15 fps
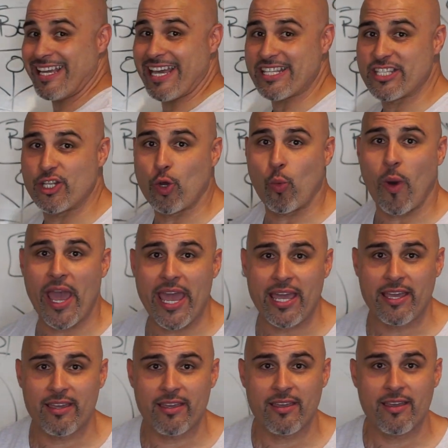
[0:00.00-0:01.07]
gets in the
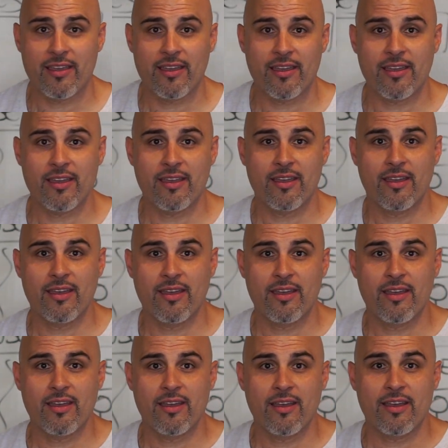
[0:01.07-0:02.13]
way,
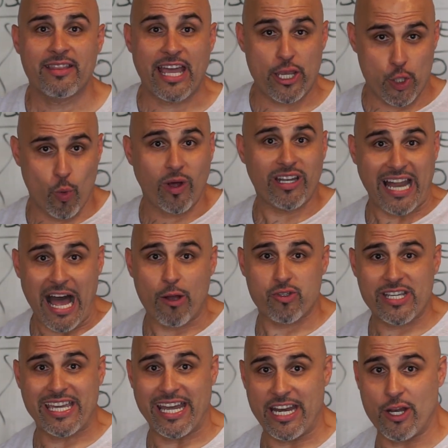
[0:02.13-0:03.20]
that you allow
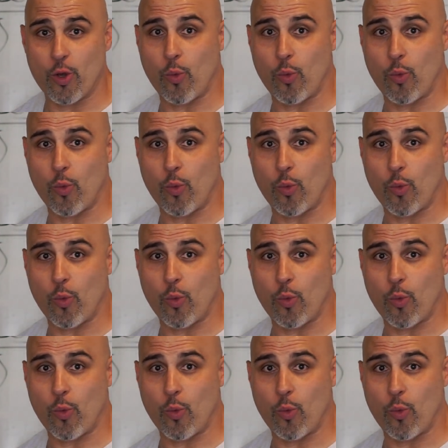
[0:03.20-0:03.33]
to get in